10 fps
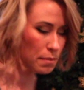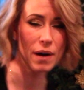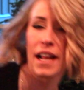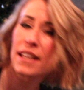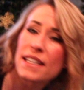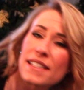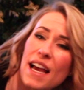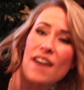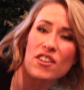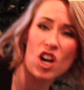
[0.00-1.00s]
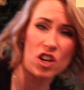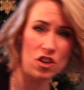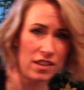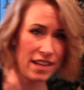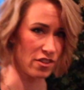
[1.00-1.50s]
but least I haven't gotten
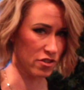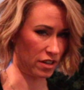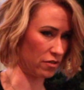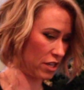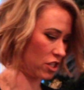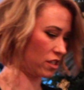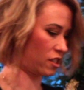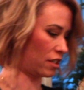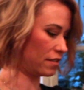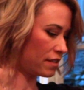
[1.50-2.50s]
all the other decorations on.